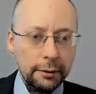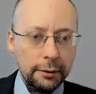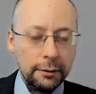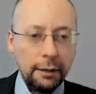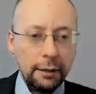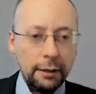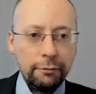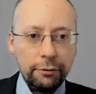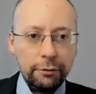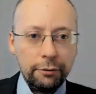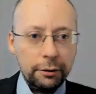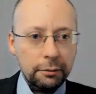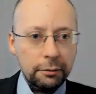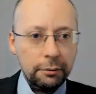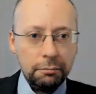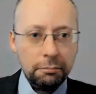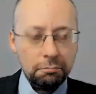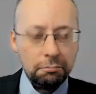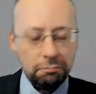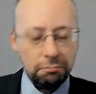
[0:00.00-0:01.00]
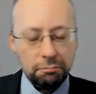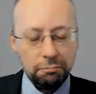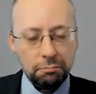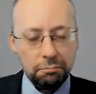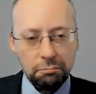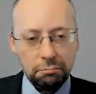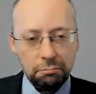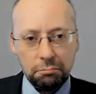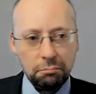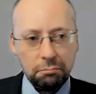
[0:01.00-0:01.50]
Something
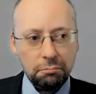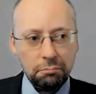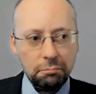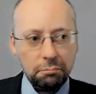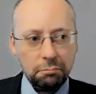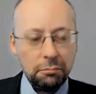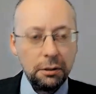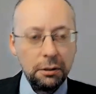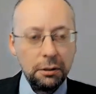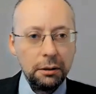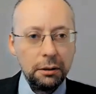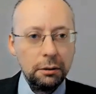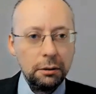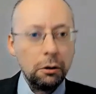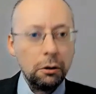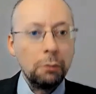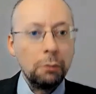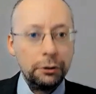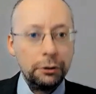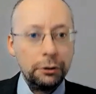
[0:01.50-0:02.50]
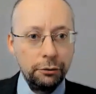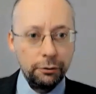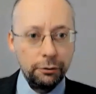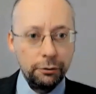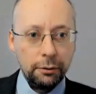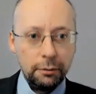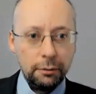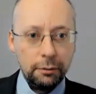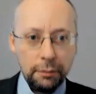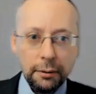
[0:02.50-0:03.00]

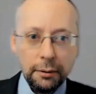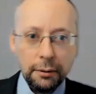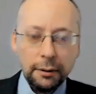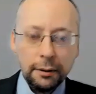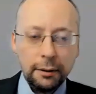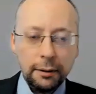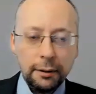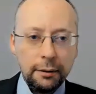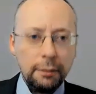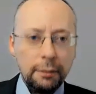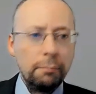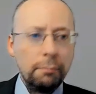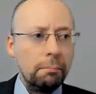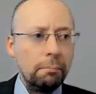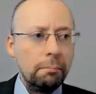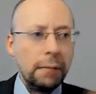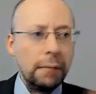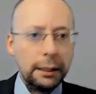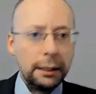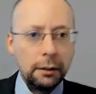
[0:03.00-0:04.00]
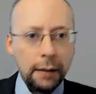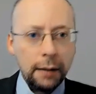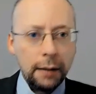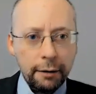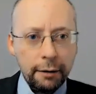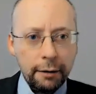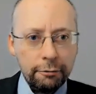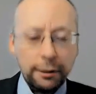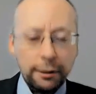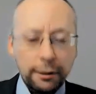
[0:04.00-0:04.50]
non-material, a better
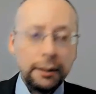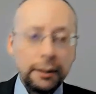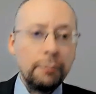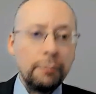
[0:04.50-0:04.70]
life, like